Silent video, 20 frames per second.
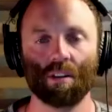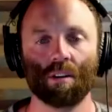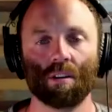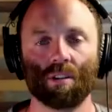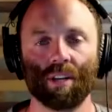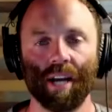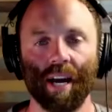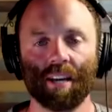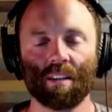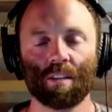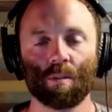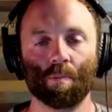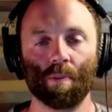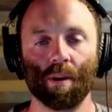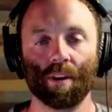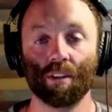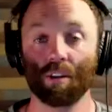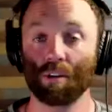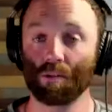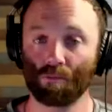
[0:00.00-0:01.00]
chest,
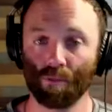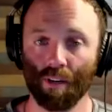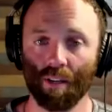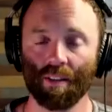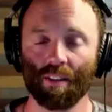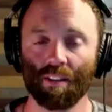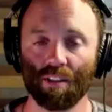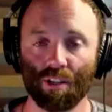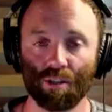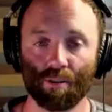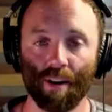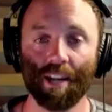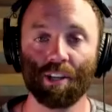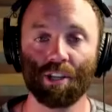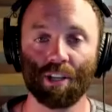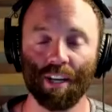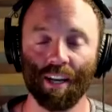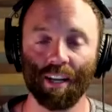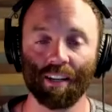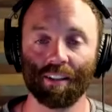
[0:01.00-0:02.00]
but you're really
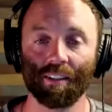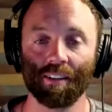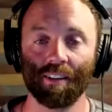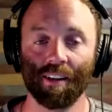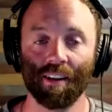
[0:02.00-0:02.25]
stretching.